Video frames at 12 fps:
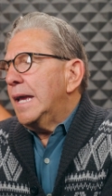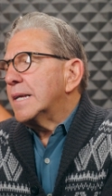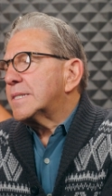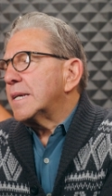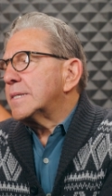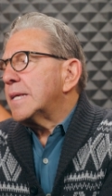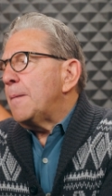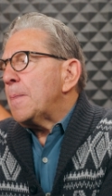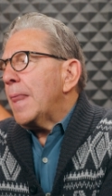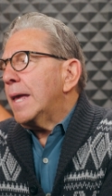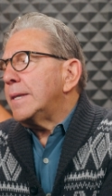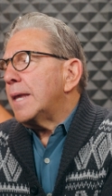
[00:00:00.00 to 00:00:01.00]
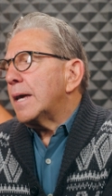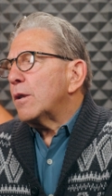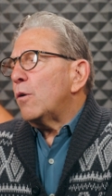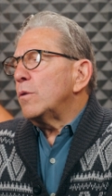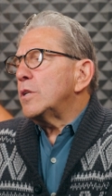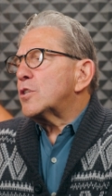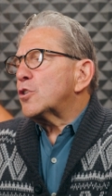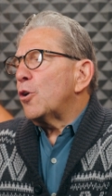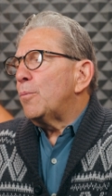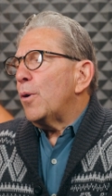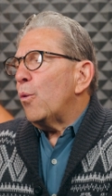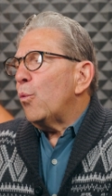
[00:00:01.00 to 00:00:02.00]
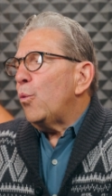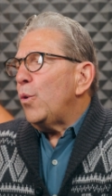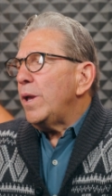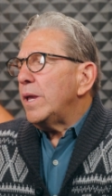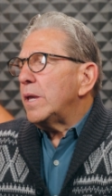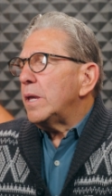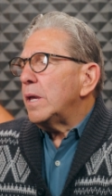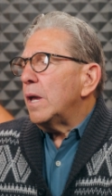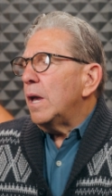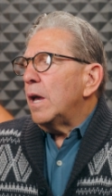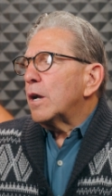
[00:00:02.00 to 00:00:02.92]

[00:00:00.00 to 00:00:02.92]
It says, And not only so, but we